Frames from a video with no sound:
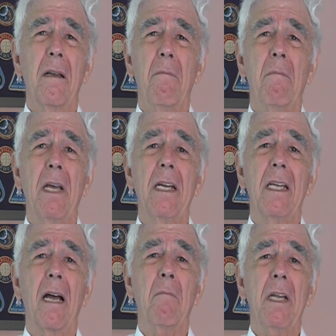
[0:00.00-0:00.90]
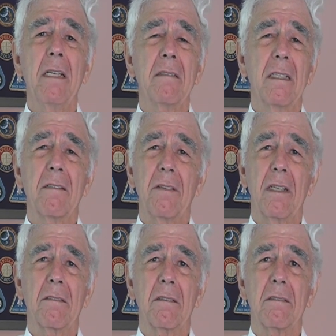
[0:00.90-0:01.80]
many amazing
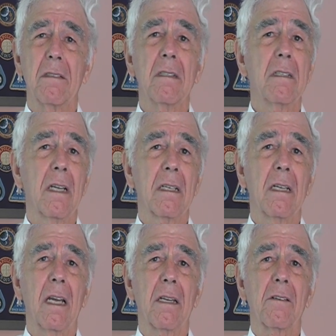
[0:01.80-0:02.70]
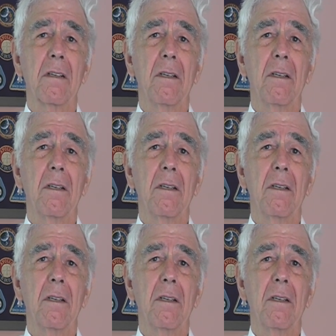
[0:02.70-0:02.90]
advances in the technology